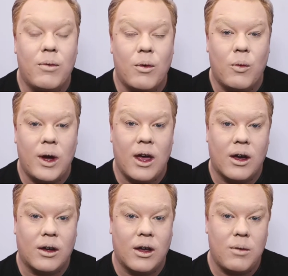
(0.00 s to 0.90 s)
we are
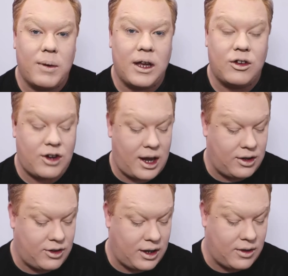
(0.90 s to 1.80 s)
gonna be
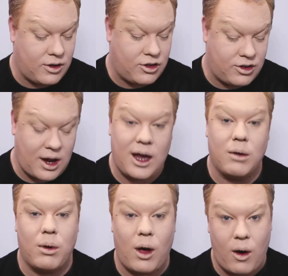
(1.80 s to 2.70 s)
changing the
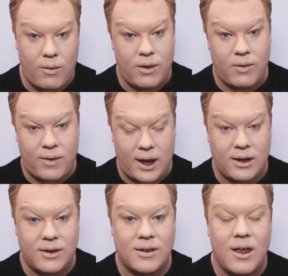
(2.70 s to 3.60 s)
shape of the
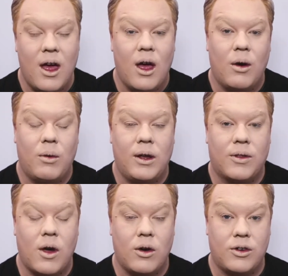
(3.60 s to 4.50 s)
face with
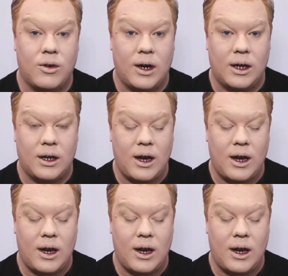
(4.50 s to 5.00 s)
contouring.